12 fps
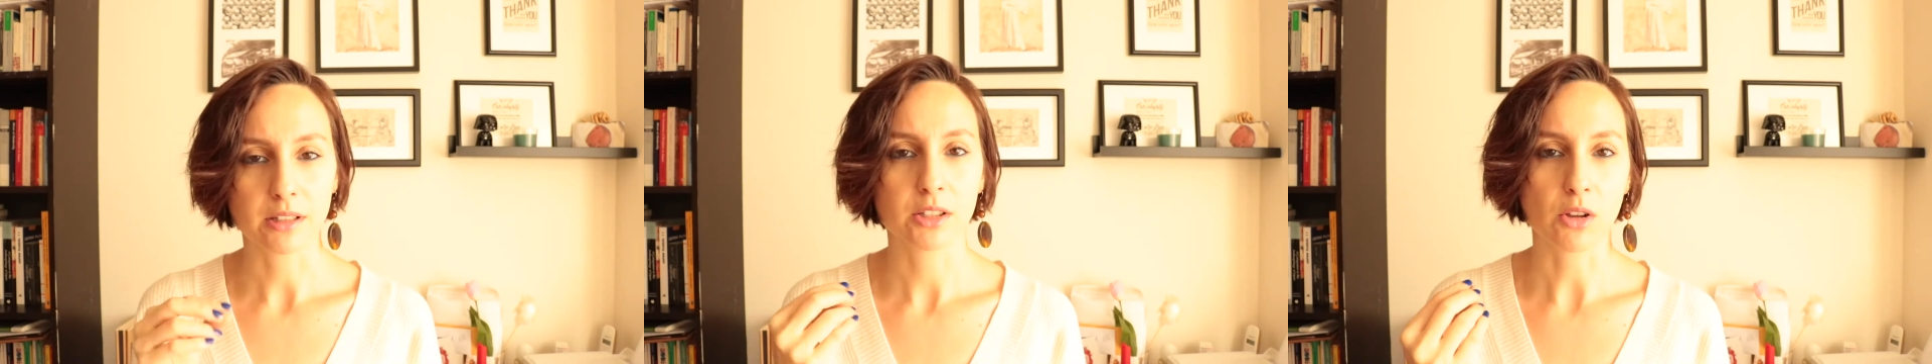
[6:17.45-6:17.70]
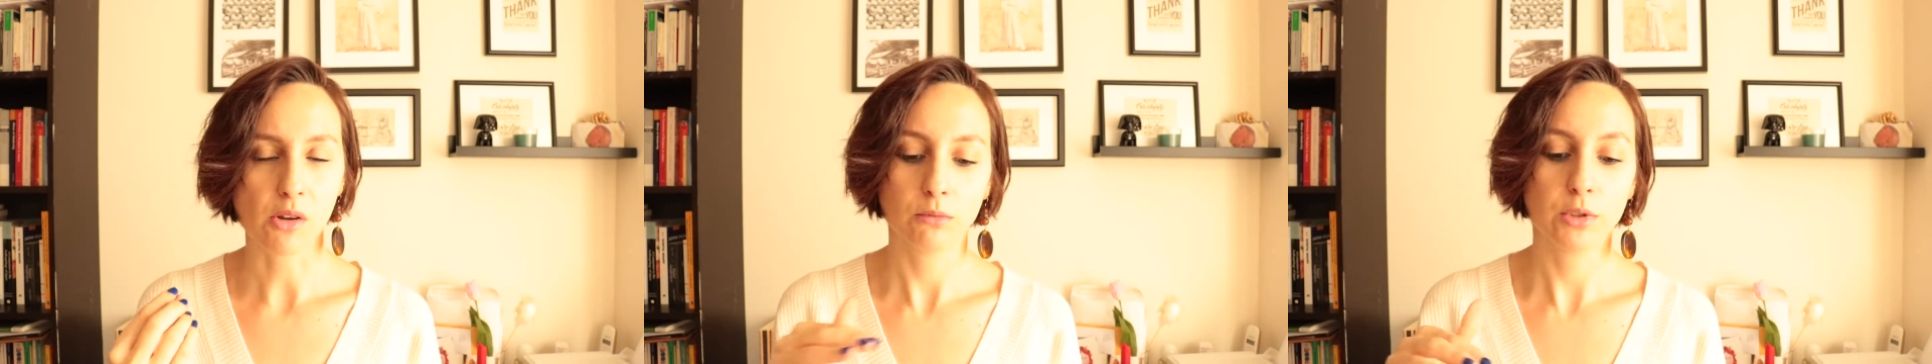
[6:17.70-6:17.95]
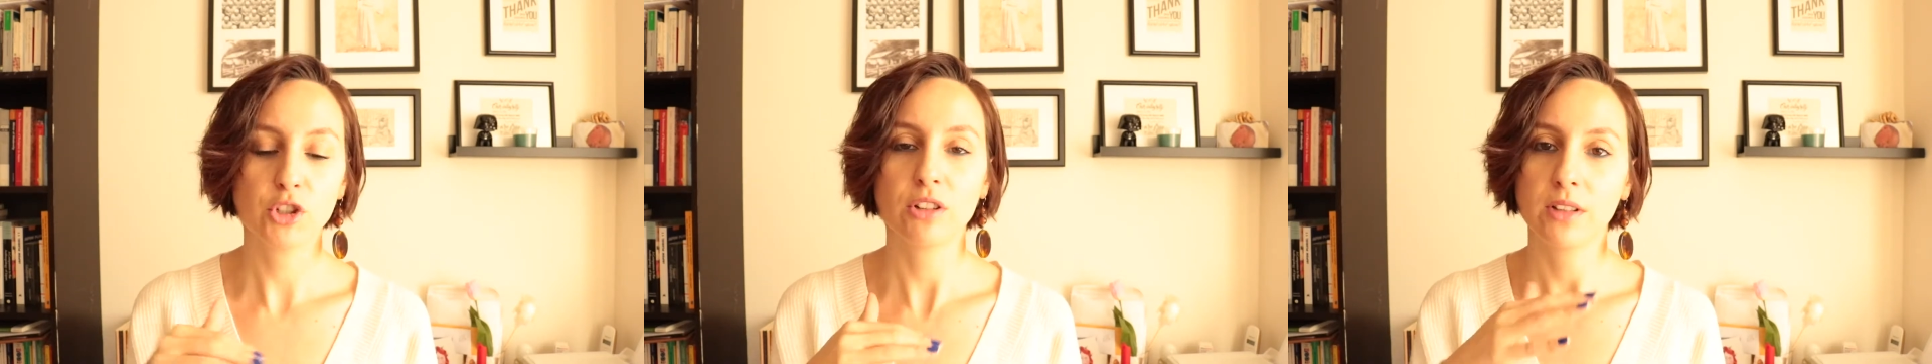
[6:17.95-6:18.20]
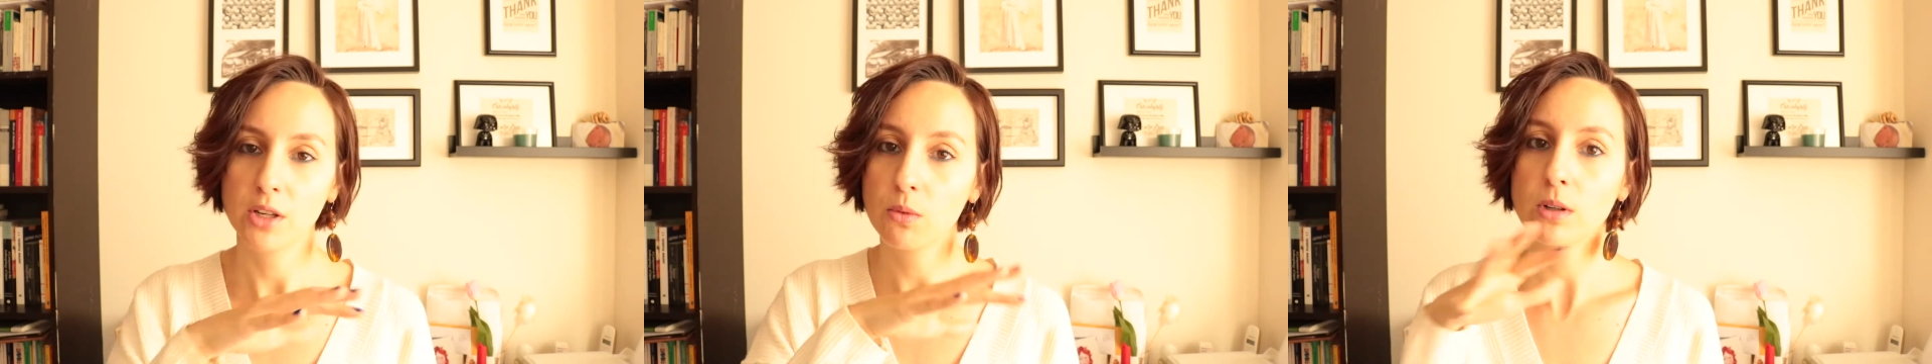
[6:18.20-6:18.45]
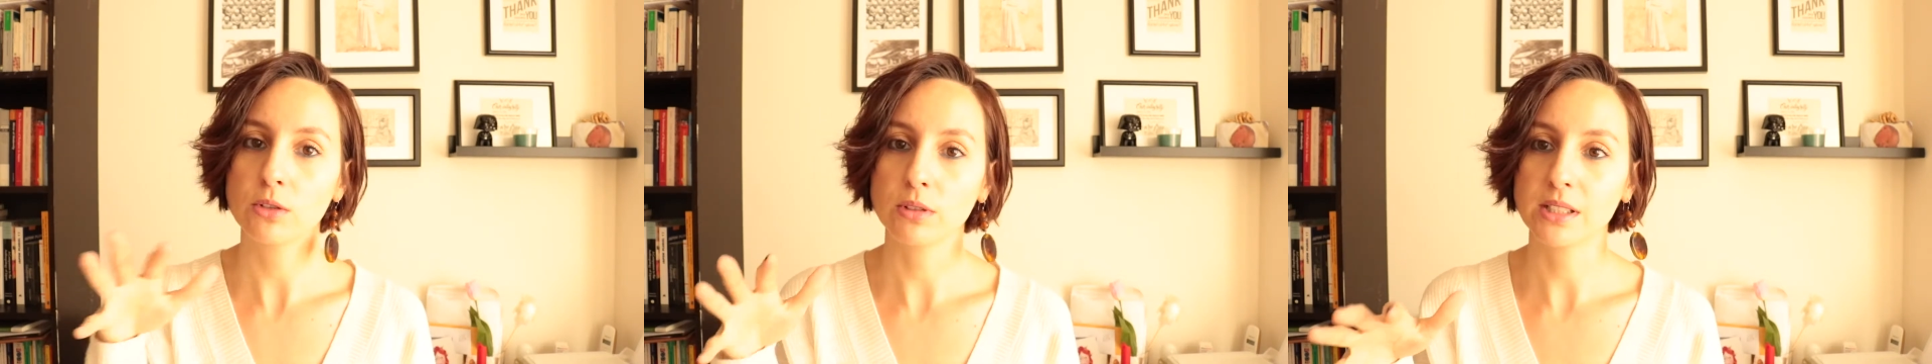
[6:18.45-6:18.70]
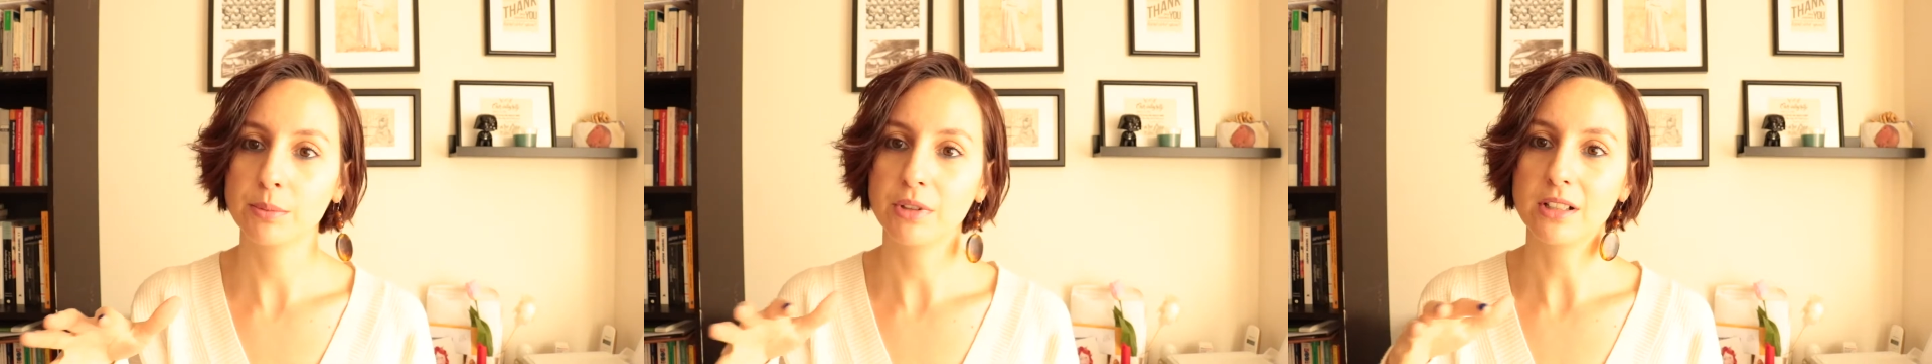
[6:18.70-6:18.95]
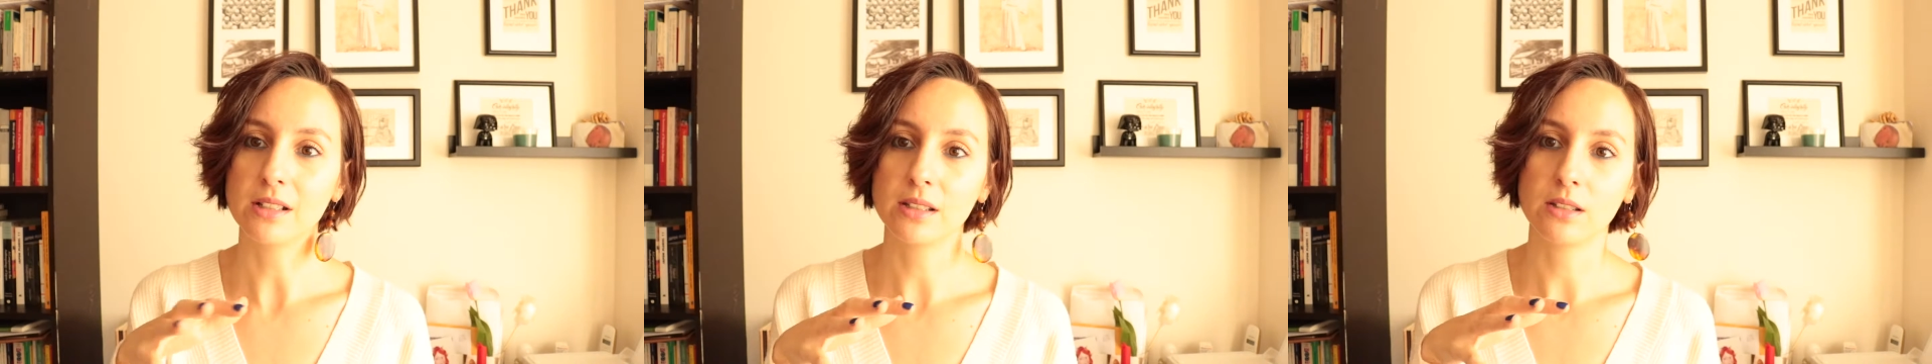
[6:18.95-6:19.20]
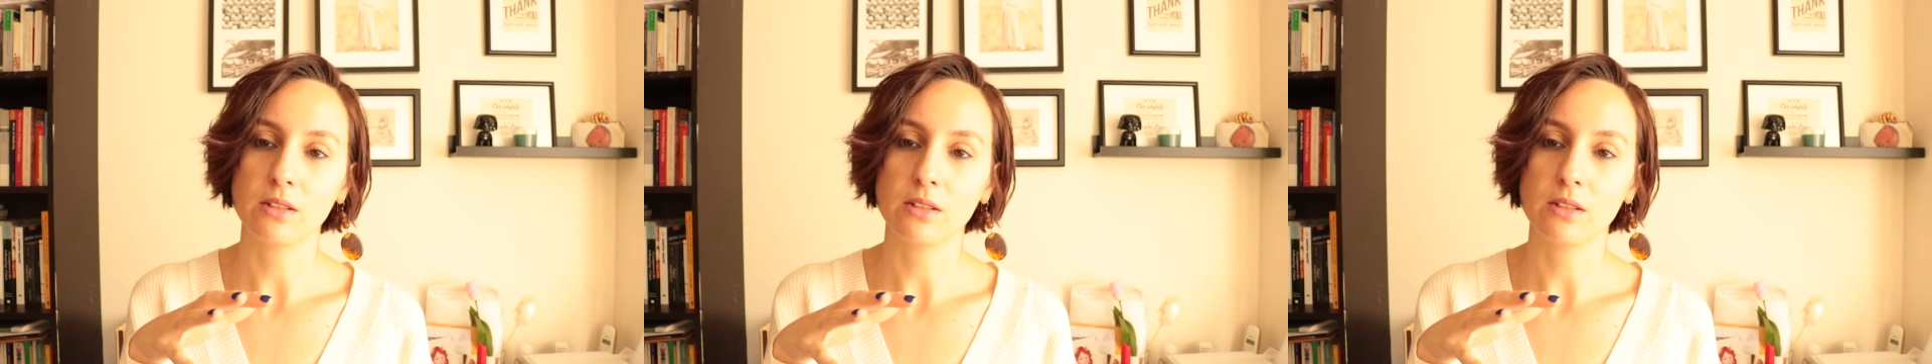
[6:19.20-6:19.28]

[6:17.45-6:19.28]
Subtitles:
so whichever you want to experience,